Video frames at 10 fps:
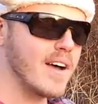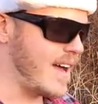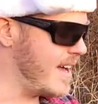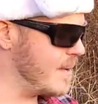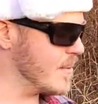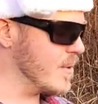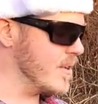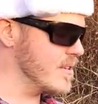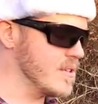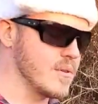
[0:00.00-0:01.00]
I am
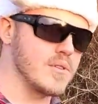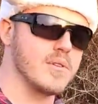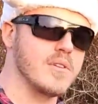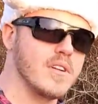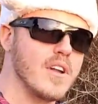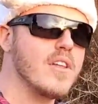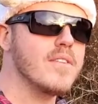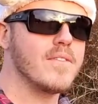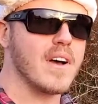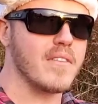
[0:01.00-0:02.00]
going to shoot another
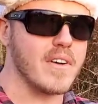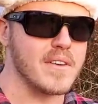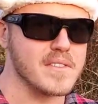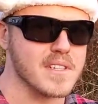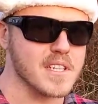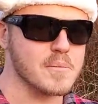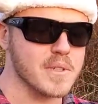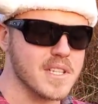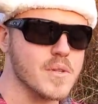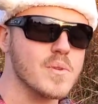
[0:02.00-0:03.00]
5.56,
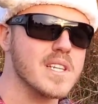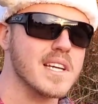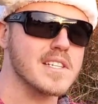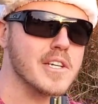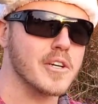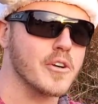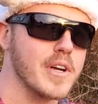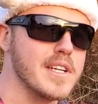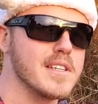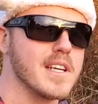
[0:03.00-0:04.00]
but this one's actually a
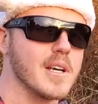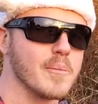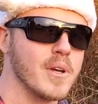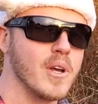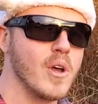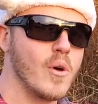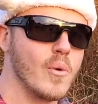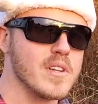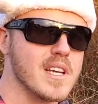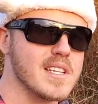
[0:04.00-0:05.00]
green tip,
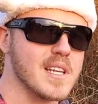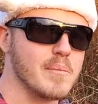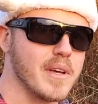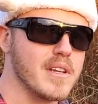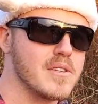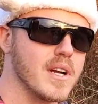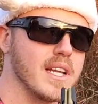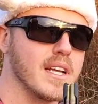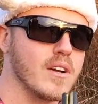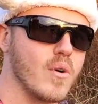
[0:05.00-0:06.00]
which has a
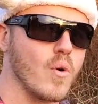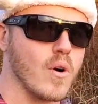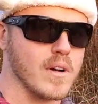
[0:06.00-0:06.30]
penetrating core.